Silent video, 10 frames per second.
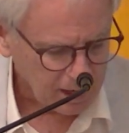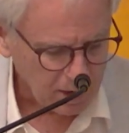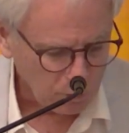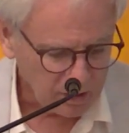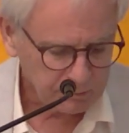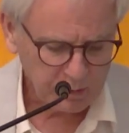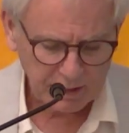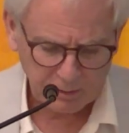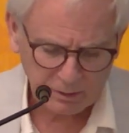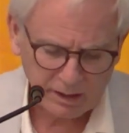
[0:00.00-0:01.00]
One way
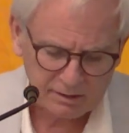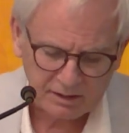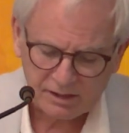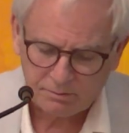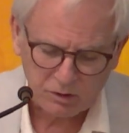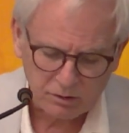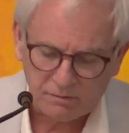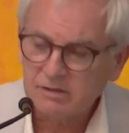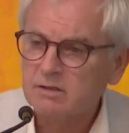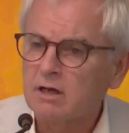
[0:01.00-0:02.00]
or another, these
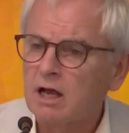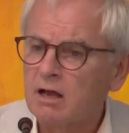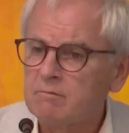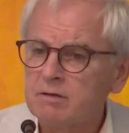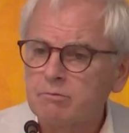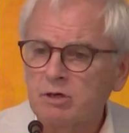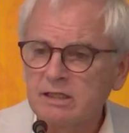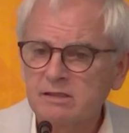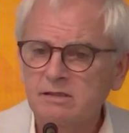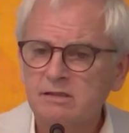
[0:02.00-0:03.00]
motives have been
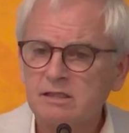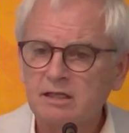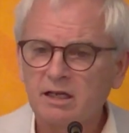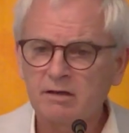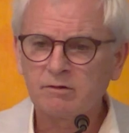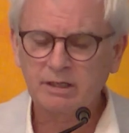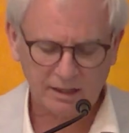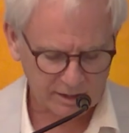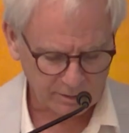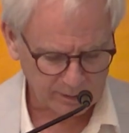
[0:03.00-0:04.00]
present in every
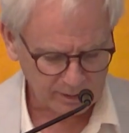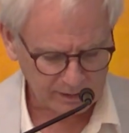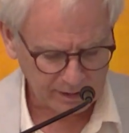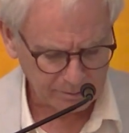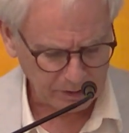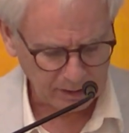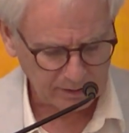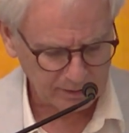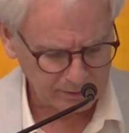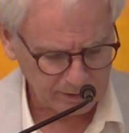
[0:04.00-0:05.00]
era in
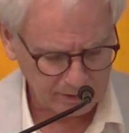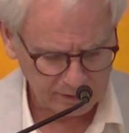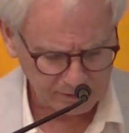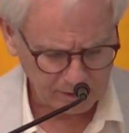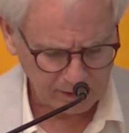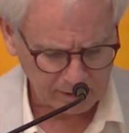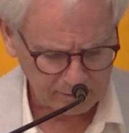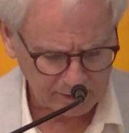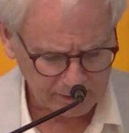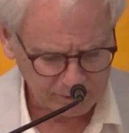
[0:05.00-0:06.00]
American
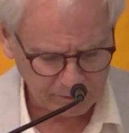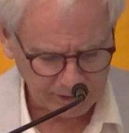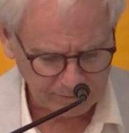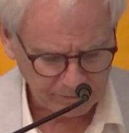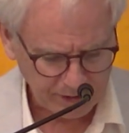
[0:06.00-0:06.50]
history.